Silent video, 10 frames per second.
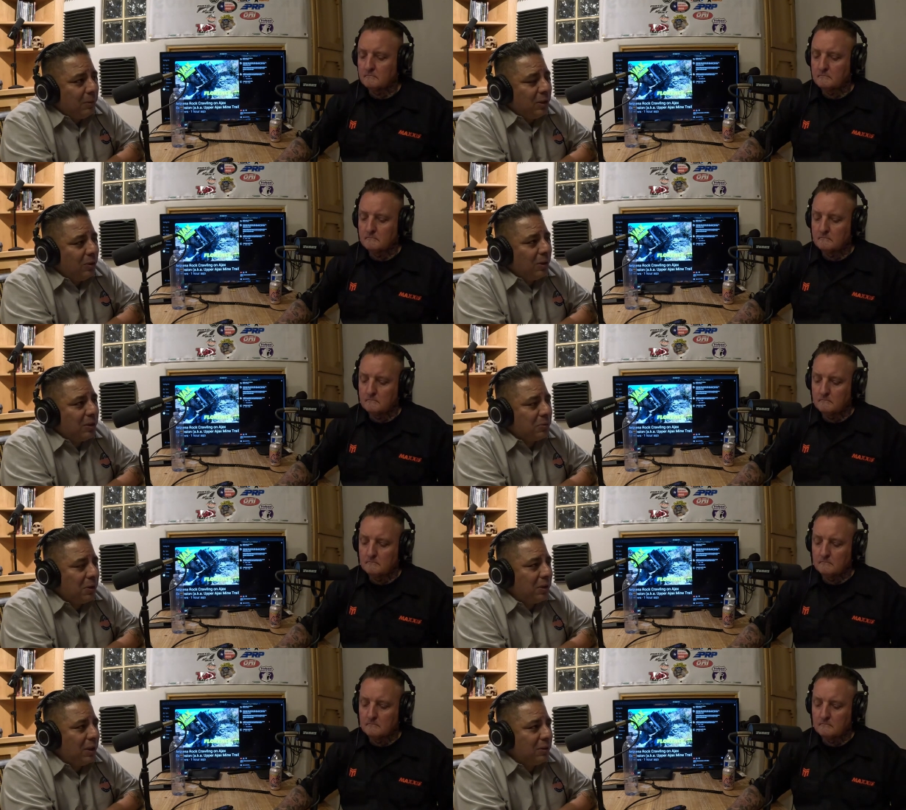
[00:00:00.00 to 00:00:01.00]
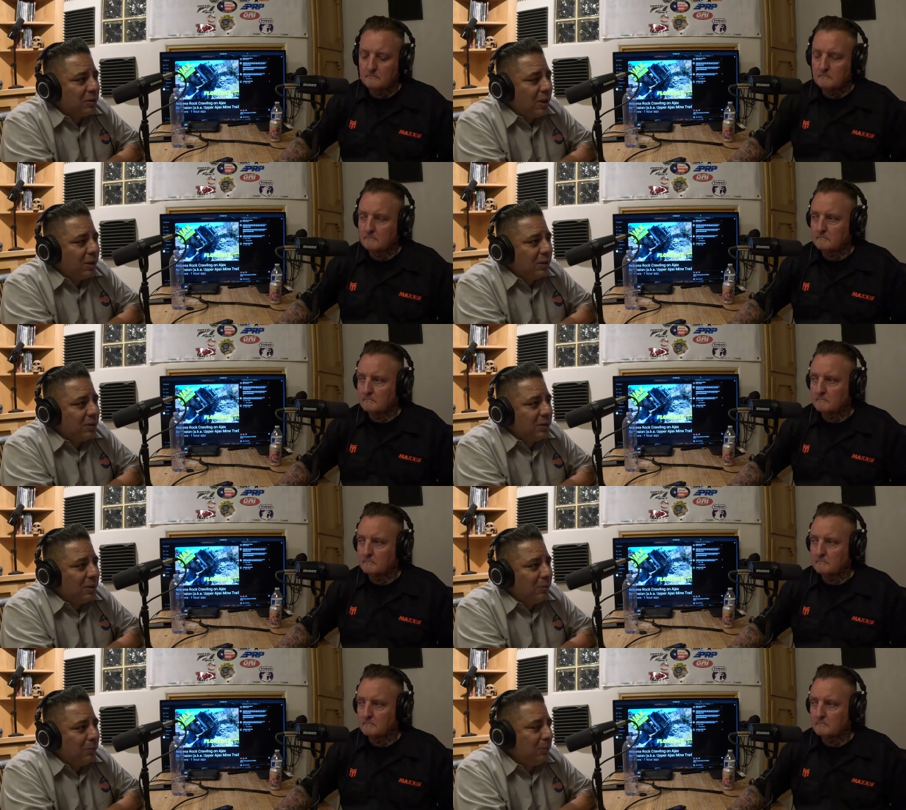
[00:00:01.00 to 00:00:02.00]
Speaker 1: I mean, you guys were on the other side and could
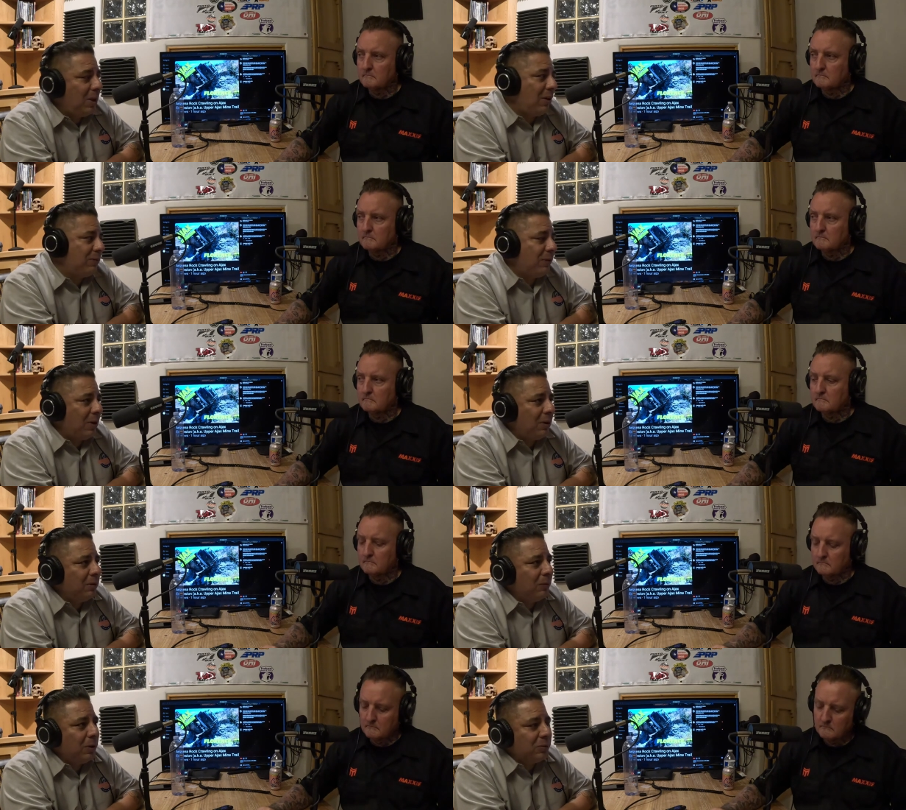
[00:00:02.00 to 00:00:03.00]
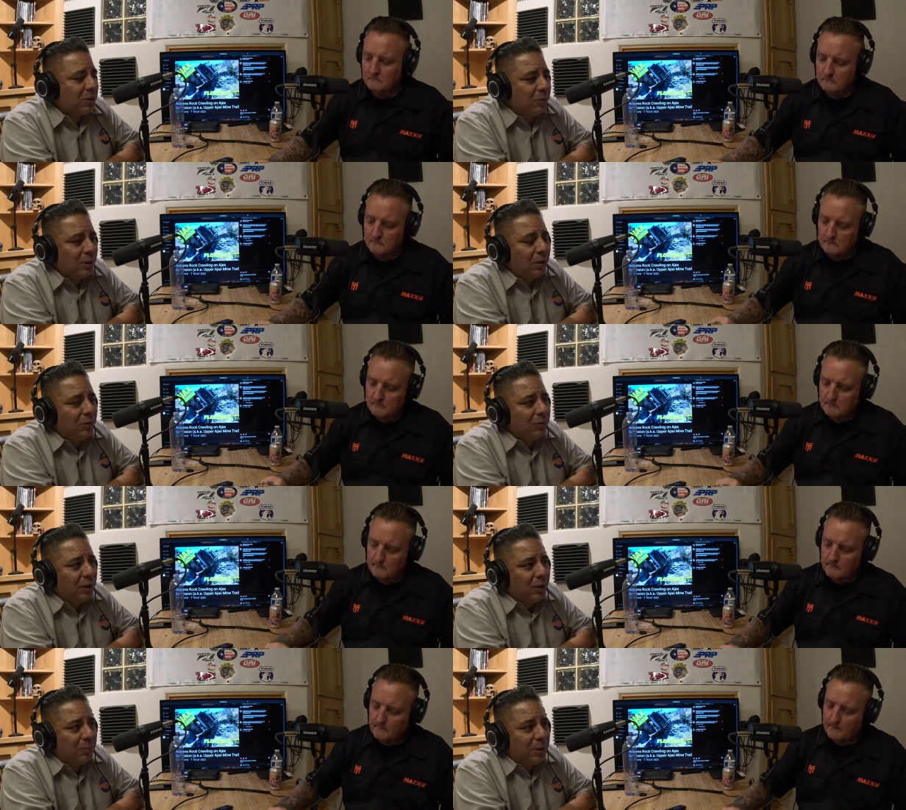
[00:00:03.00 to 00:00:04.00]
see how far and what was going on
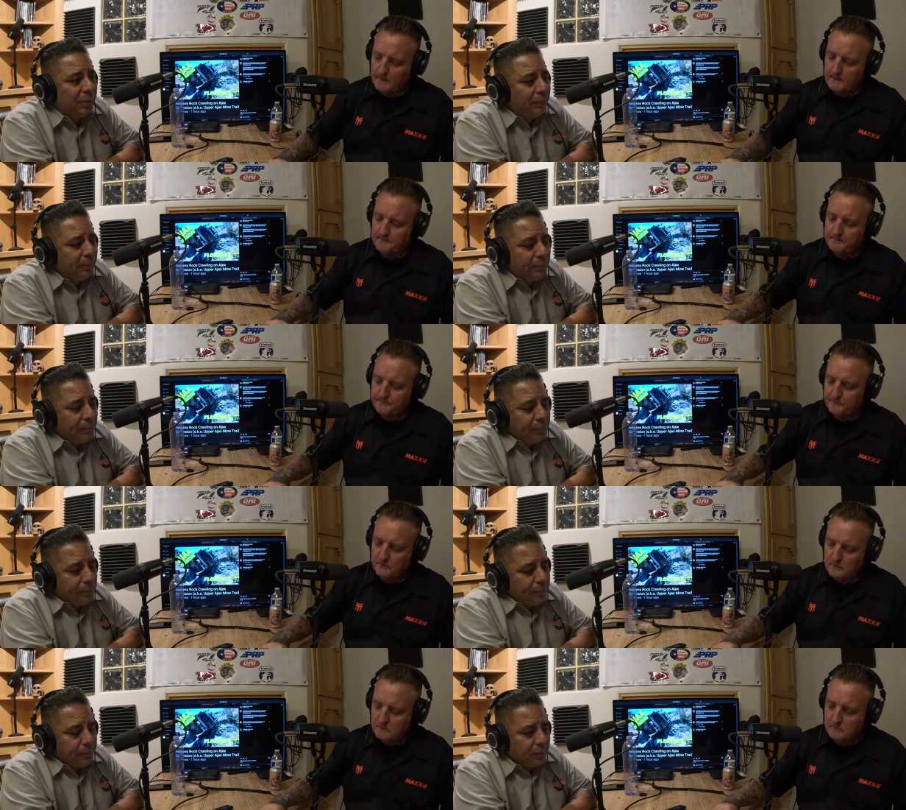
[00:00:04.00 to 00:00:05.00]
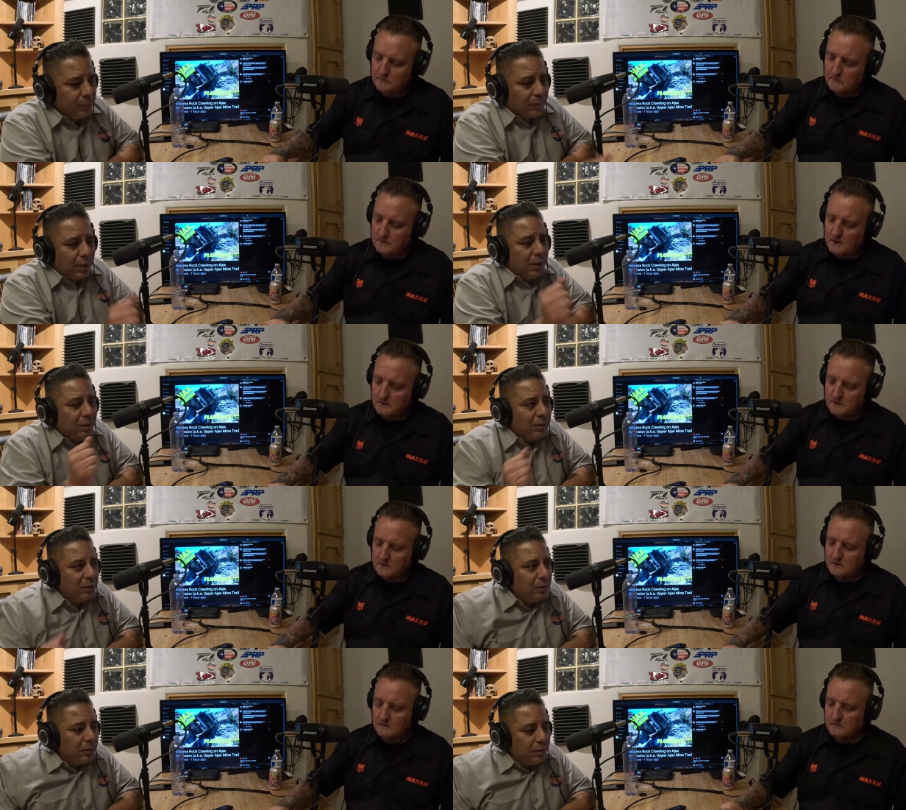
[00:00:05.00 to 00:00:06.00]
over there, but
Speaker 2: yeah, I
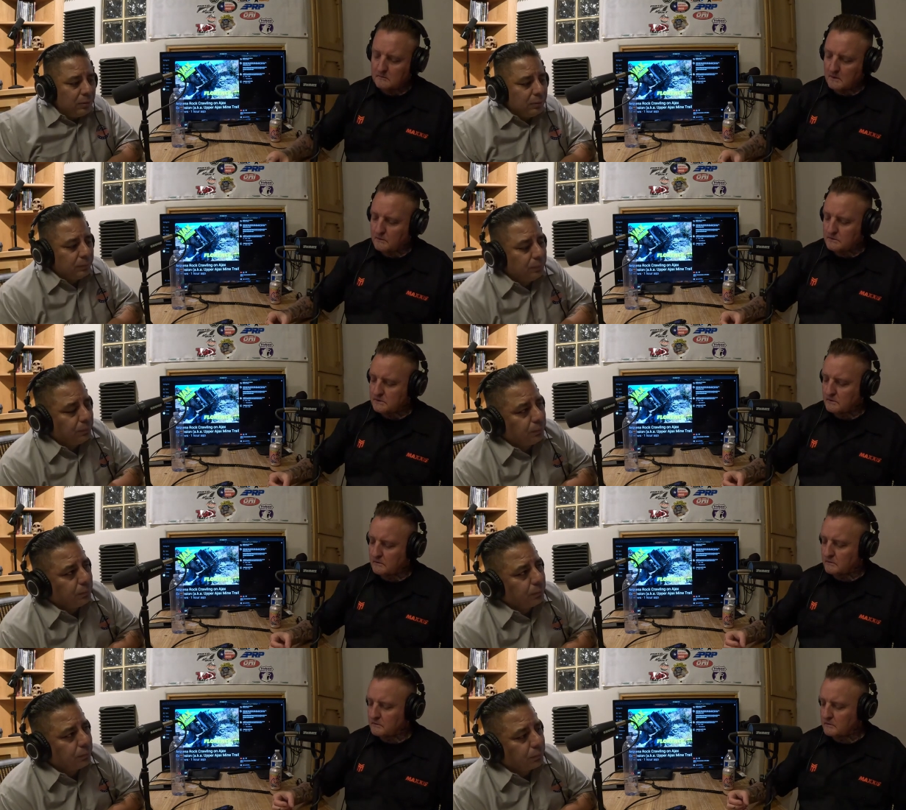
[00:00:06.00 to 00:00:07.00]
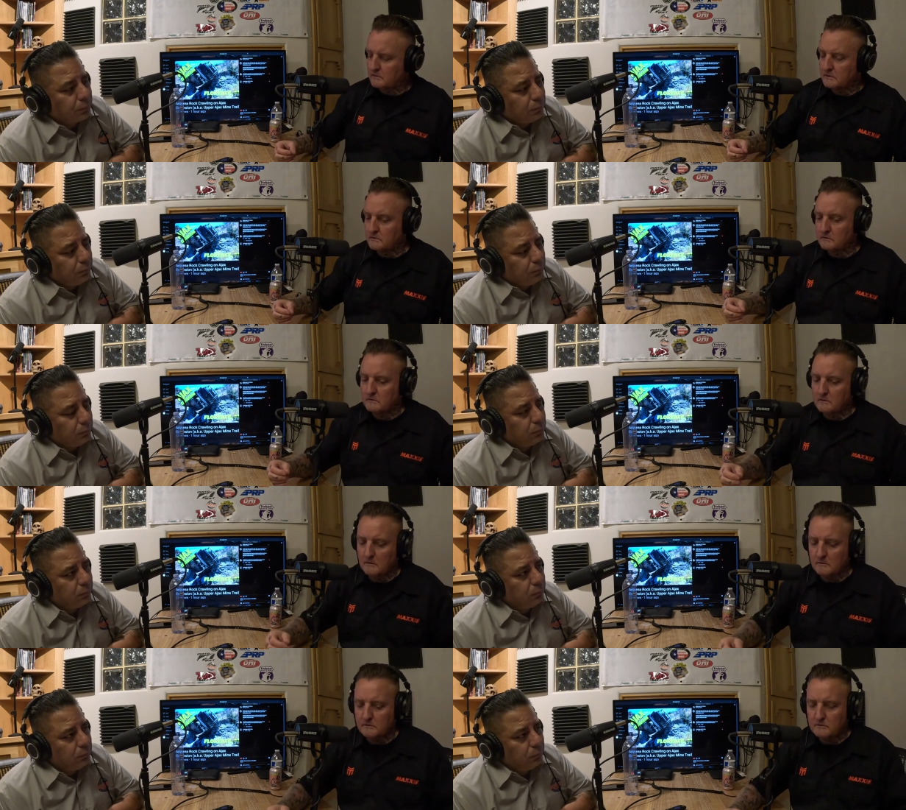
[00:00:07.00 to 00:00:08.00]
think, like we said earlier, the only
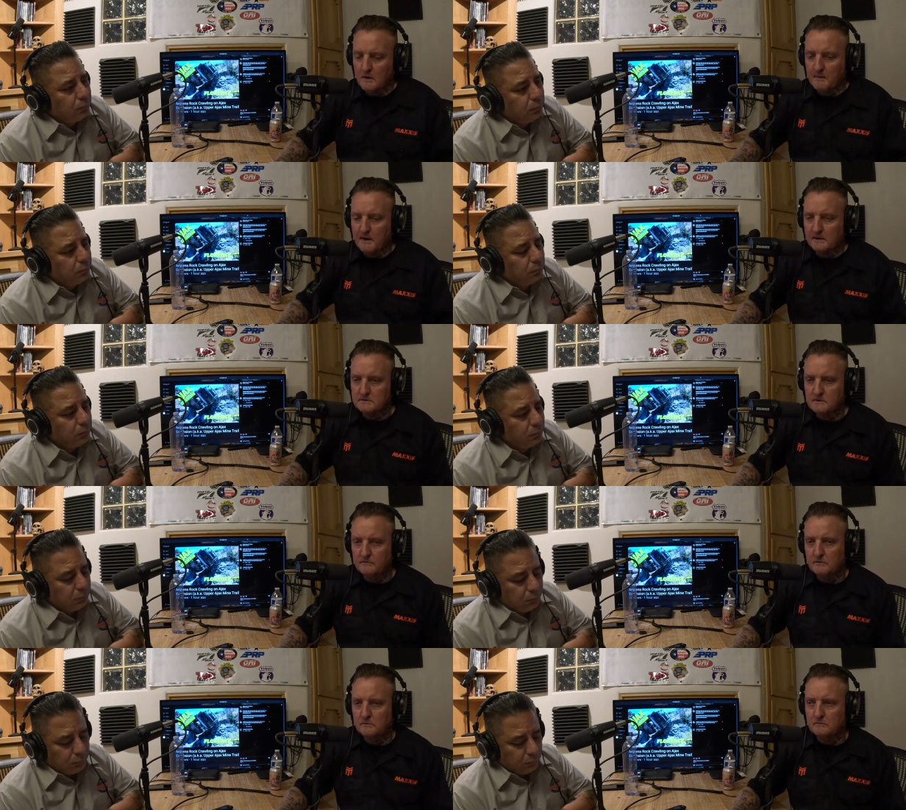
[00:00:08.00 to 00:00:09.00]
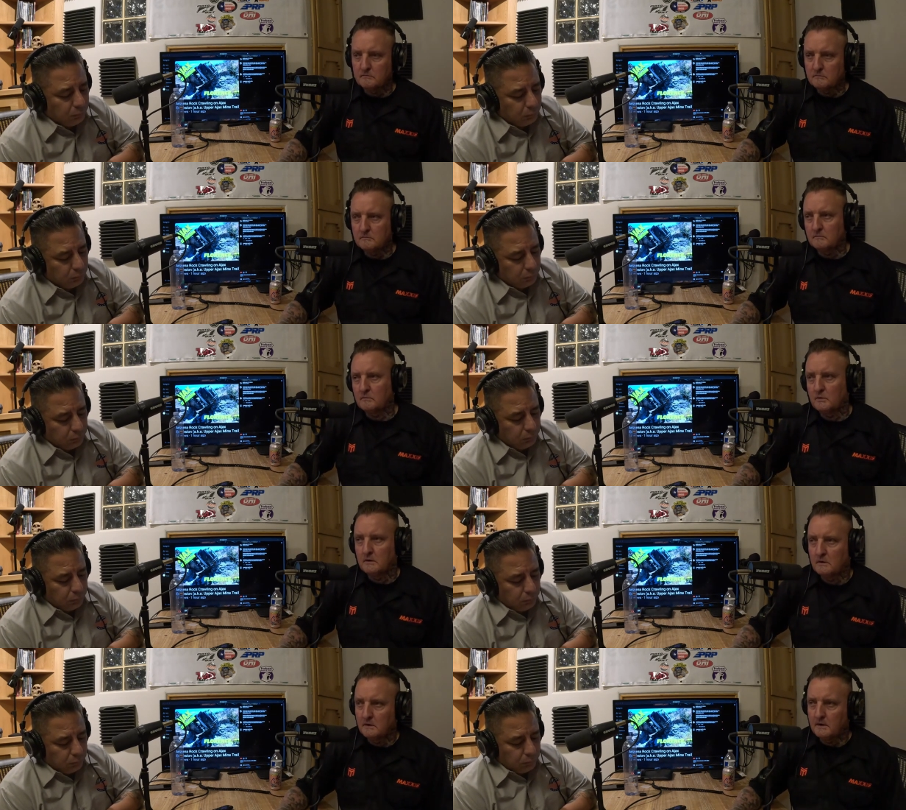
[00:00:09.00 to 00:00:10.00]
the only drawback is if you
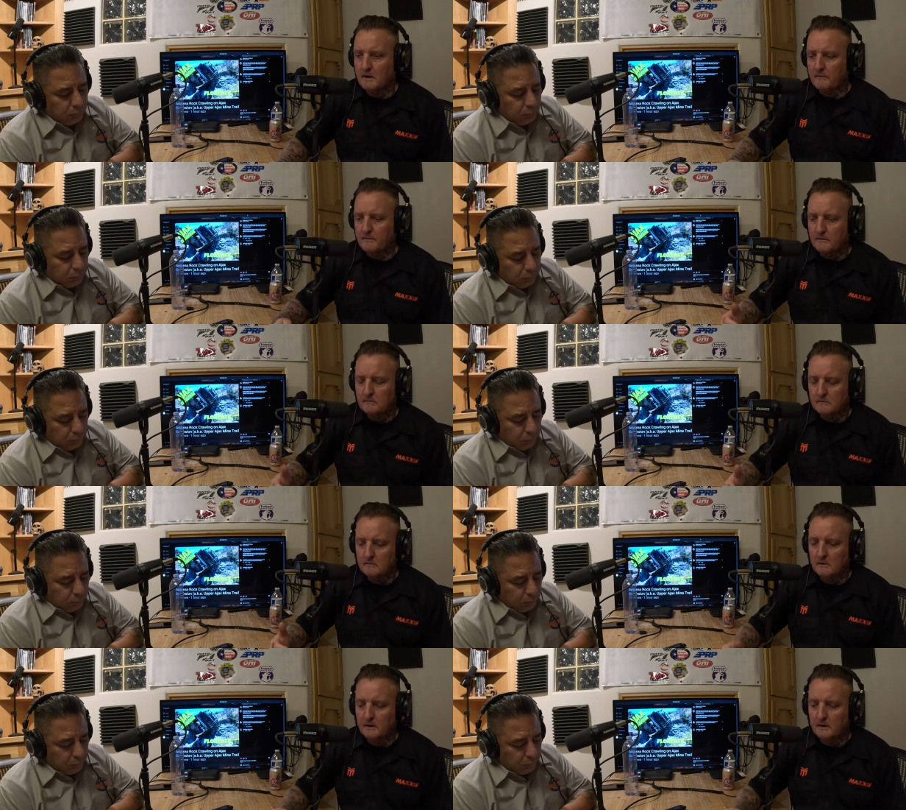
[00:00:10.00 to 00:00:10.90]
never